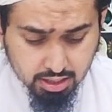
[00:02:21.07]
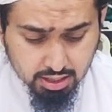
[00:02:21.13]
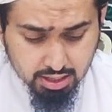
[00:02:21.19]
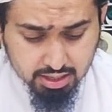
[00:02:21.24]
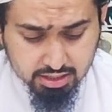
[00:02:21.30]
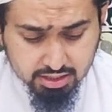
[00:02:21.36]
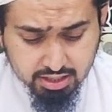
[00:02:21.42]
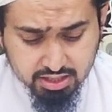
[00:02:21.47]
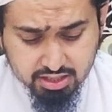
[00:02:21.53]

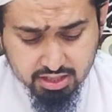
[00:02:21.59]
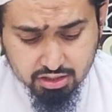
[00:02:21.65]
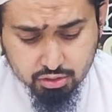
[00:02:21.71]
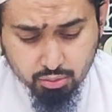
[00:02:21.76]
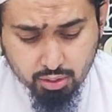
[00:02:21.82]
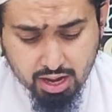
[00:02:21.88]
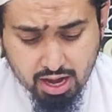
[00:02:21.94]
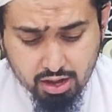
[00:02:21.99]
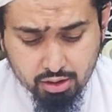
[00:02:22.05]
Let's listen
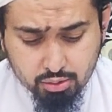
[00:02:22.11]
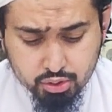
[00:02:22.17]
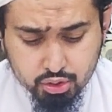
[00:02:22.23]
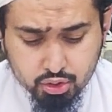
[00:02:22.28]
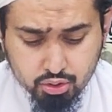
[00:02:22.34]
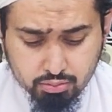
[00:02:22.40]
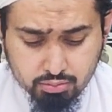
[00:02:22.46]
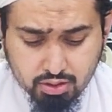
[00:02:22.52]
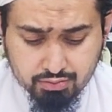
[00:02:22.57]
to how
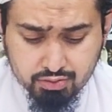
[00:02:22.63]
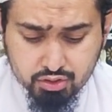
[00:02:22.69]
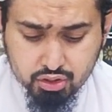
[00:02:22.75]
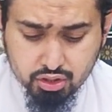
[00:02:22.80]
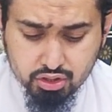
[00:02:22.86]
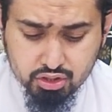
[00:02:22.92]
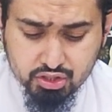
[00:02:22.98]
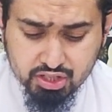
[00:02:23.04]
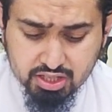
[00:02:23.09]
some of
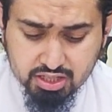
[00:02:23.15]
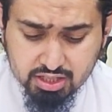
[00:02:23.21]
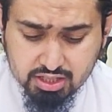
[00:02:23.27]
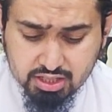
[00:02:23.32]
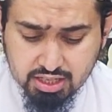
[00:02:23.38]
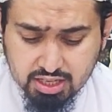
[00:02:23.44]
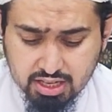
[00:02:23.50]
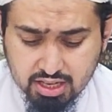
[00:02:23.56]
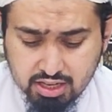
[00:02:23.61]
such
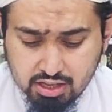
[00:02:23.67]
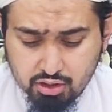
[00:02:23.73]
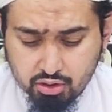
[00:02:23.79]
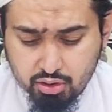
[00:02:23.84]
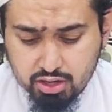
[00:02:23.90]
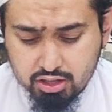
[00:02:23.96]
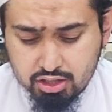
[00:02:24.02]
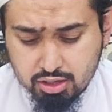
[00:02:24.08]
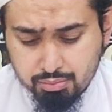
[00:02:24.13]
sincere and
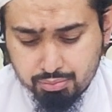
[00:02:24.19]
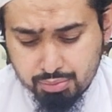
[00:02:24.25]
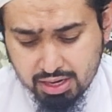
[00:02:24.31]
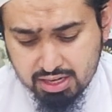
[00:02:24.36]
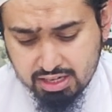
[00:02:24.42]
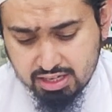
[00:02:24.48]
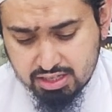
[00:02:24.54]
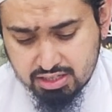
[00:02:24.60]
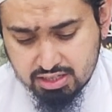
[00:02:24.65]
loyal
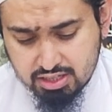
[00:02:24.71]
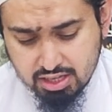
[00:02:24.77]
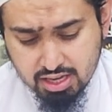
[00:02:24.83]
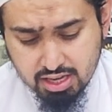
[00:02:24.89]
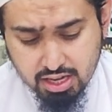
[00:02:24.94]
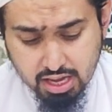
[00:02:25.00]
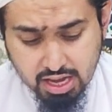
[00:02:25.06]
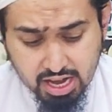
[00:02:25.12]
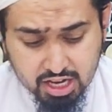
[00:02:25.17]
companions
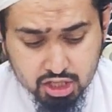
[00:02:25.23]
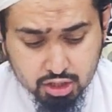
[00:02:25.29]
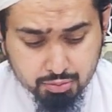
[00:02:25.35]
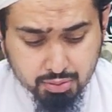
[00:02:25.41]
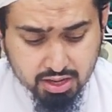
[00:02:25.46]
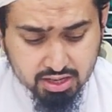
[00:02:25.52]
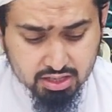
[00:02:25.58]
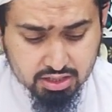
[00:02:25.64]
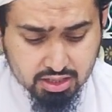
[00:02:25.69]

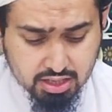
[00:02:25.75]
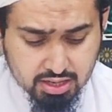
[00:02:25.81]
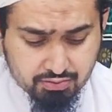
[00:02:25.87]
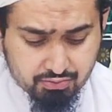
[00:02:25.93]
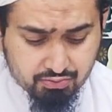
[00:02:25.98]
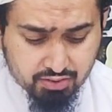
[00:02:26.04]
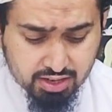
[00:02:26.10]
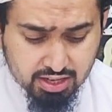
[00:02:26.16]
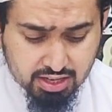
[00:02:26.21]
expressed their
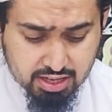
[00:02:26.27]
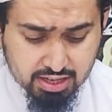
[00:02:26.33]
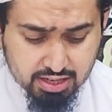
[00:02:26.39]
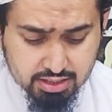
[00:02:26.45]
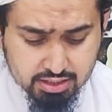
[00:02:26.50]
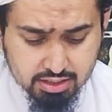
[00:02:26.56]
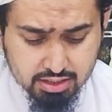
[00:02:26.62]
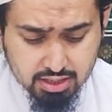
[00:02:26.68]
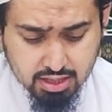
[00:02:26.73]

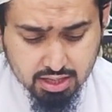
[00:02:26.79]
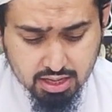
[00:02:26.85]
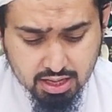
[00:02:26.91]
feelings